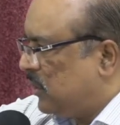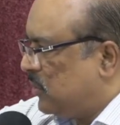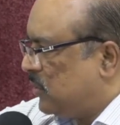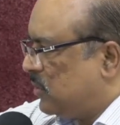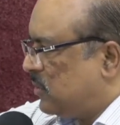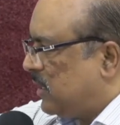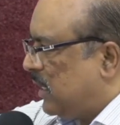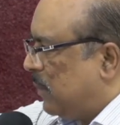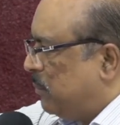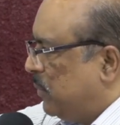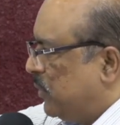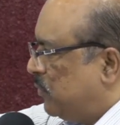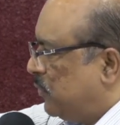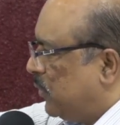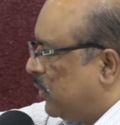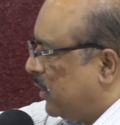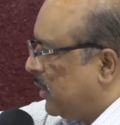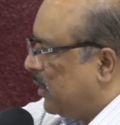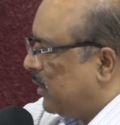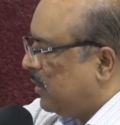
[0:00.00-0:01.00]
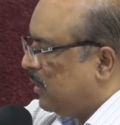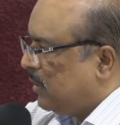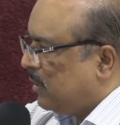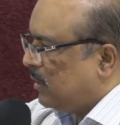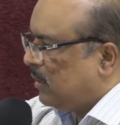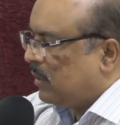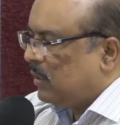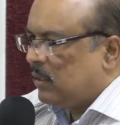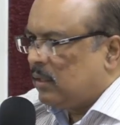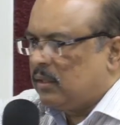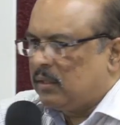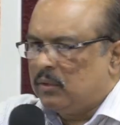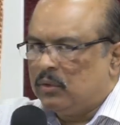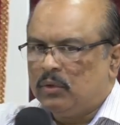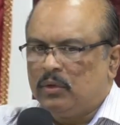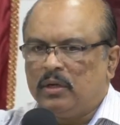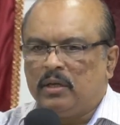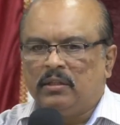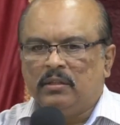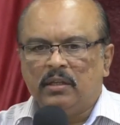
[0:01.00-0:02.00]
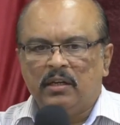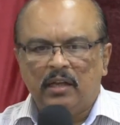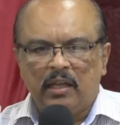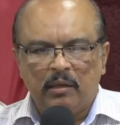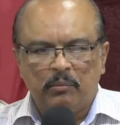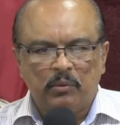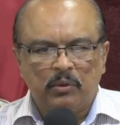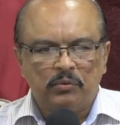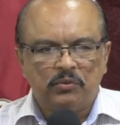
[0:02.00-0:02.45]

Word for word: to stand before me? Go in the name of